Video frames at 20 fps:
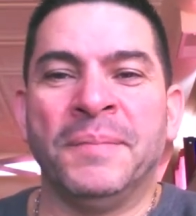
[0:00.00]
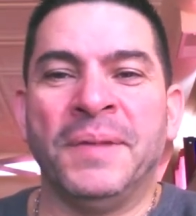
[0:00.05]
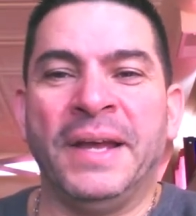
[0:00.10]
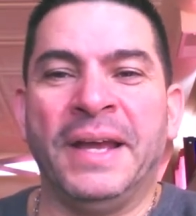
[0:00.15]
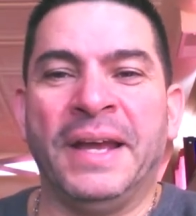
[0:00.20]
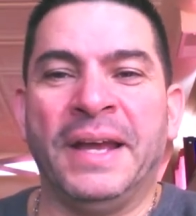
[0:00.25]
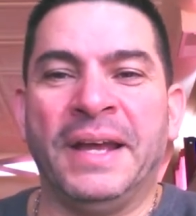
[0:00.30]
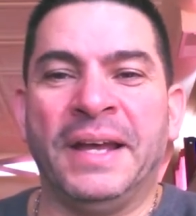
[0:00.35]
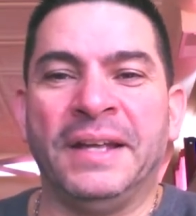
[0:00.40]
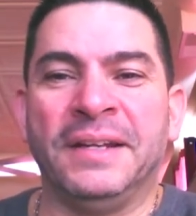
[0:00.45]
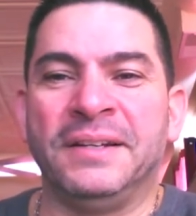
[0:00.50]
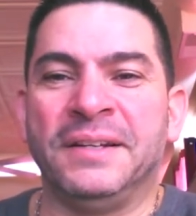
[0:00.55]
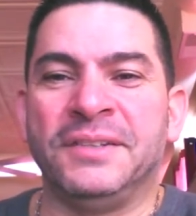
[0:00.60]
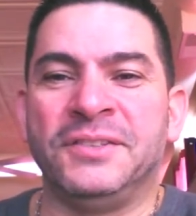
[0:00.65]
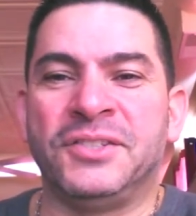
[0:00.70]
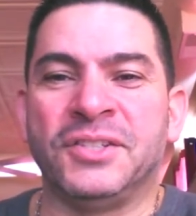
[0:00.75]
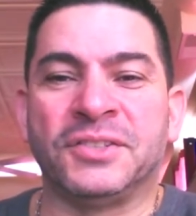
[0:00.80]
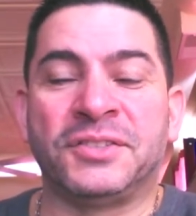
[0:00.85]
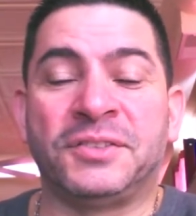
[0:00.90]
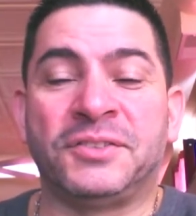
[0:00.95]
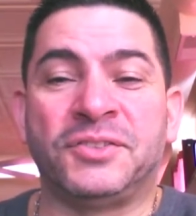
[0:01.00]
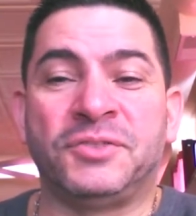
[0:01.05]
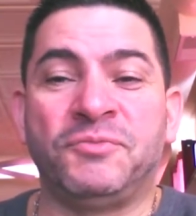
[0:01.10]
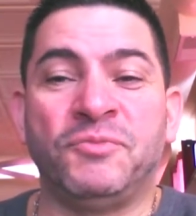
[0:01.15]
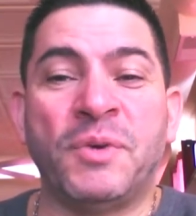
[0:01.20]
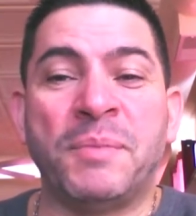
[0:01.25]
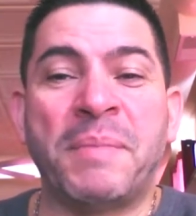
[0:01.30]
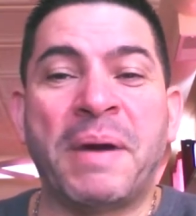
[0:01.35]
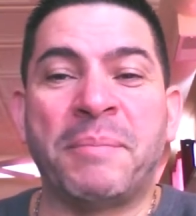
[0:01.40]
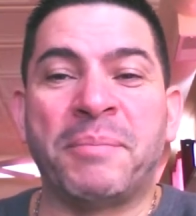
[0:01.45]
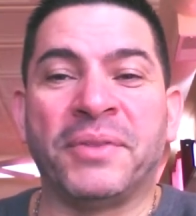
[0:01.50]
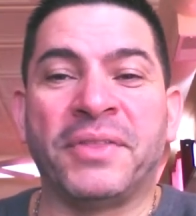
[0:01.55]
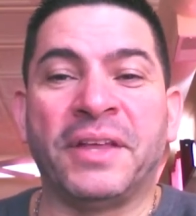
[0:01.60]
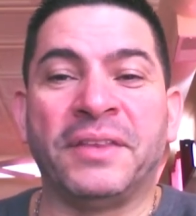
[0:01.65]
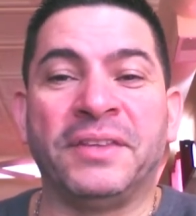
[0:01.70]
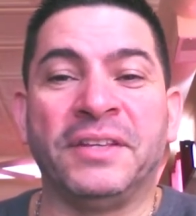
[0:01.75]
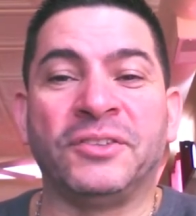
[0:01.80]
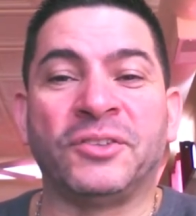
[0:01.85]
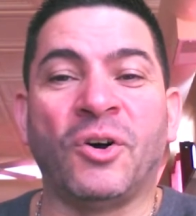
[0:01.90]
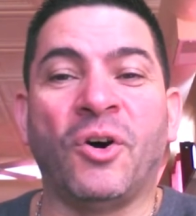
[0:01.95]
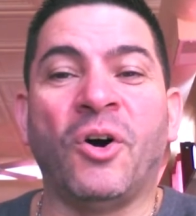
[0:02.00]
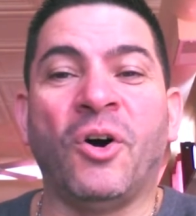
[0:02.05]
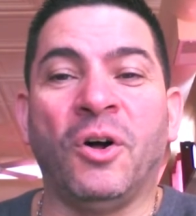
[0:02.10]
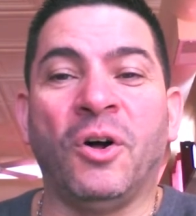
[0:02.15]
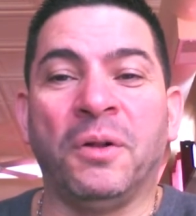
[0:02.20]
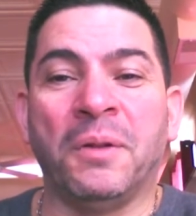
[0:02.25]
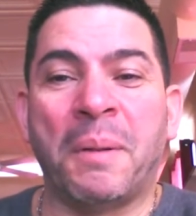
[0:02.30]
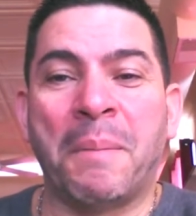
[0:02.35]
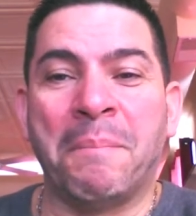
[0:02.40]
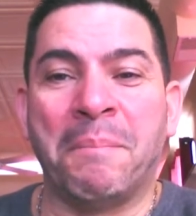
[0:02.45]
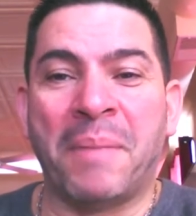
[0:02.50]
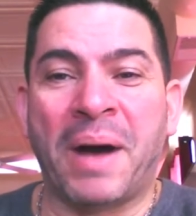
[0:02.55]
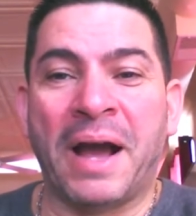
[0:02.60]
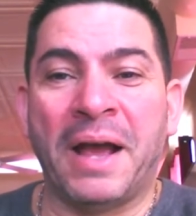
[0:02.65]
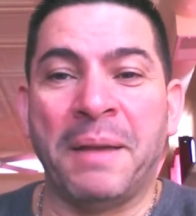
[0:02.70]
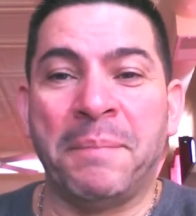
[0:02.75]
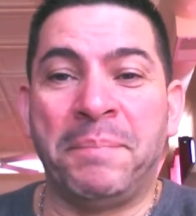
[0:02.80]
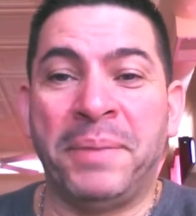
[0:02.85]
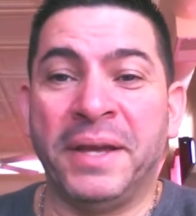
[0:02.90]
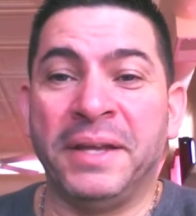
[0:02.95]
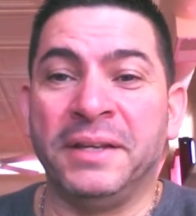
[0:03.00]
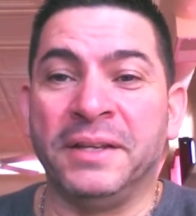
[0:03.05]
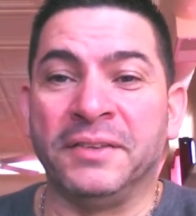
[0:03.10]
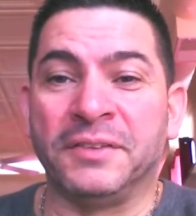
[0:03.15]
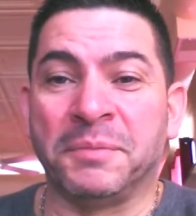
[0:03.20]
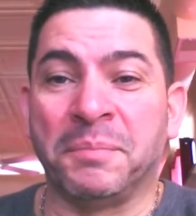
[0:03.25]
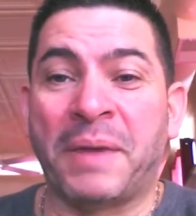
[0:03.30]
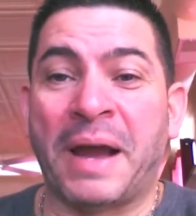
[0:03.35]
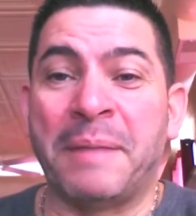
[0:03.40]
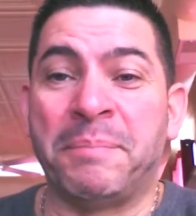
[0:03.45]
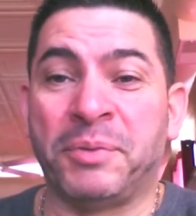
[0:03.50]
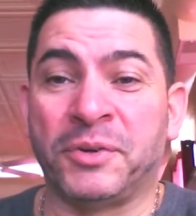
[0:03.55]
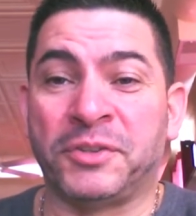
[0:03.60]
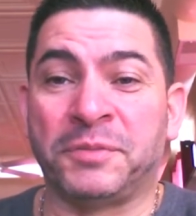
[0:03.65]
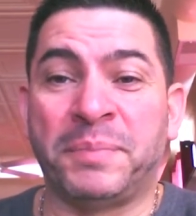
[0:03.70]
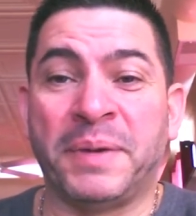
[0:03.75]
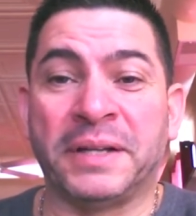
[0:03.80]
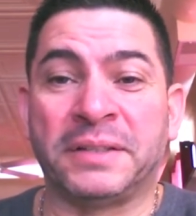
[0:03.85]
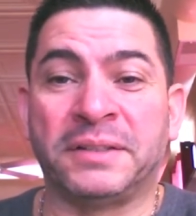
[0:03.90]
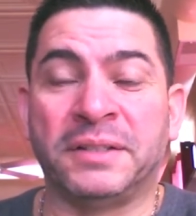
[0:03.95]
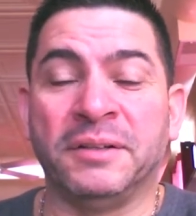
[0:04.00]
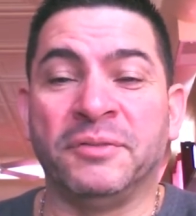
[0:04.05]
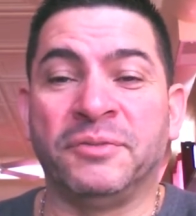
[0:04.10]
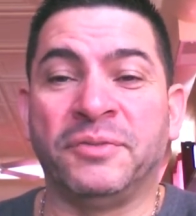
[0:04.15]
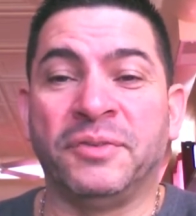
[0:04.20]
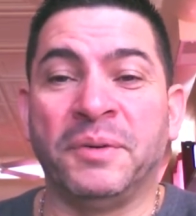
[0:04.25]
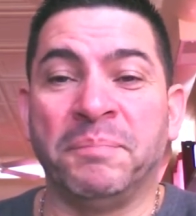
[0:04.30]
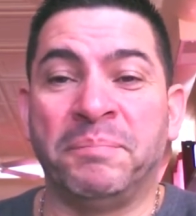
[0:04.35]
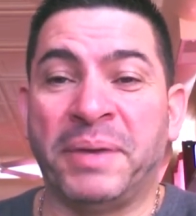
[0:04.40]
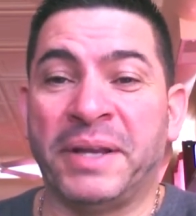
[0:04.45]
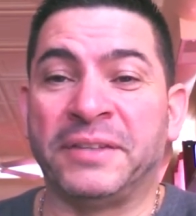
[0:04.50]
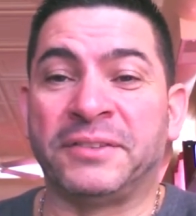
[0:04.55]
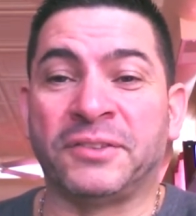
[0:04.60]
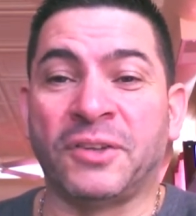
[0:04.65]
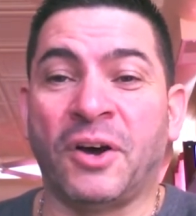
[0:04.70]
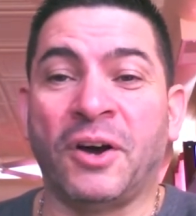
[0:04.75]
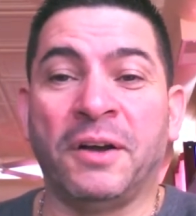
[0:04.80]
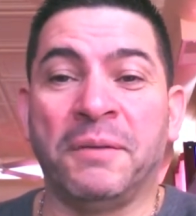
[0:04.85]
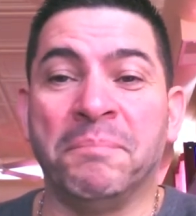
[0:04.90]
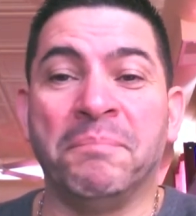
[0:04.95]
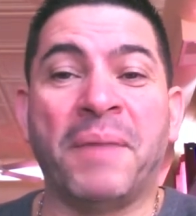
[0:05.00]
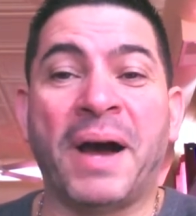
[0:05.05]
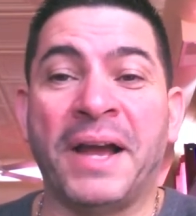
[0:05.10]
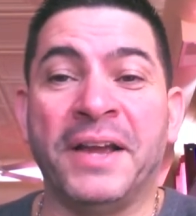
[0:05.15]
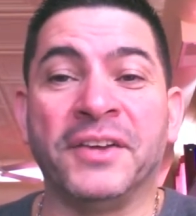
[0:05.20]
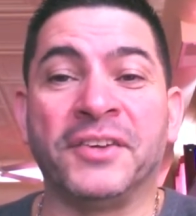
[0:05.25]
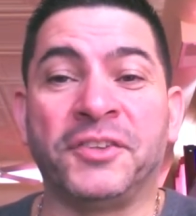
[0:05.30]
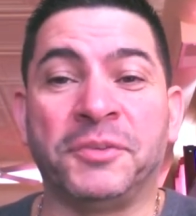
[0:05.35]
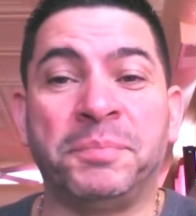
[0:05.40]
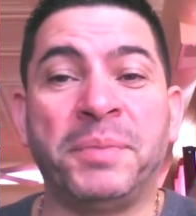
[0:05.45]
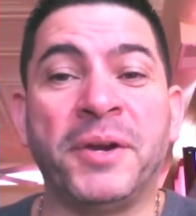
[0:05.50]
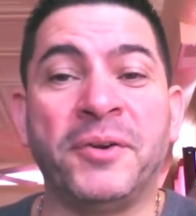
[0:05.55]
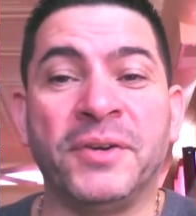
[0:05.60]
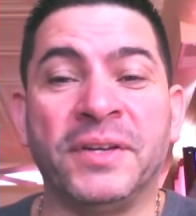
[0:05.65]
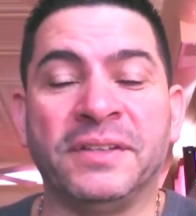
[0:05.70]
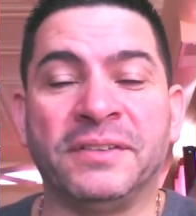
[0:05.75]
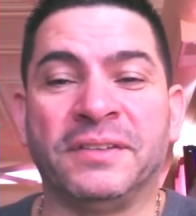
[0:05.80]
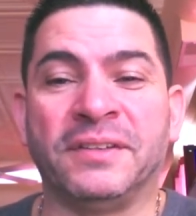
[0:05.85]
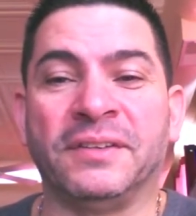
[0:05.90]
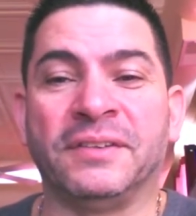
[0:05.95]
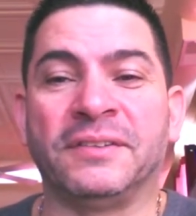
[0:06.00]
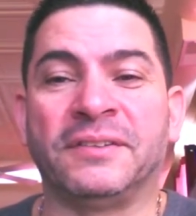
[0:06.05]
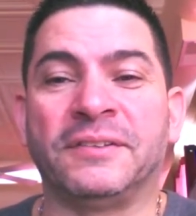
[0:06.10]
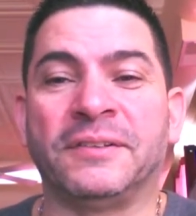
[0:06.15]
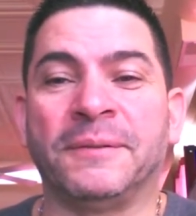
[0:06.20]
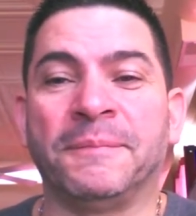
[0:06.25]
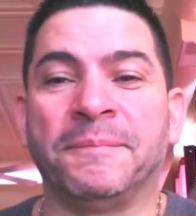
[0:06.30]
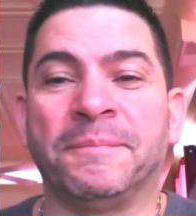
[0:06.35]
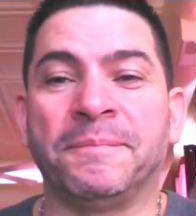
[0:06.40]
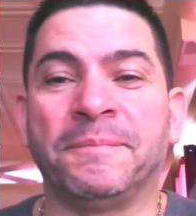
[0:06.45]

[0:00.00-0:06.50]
and just remember that these are all my opinions, my perspective based on my experiences.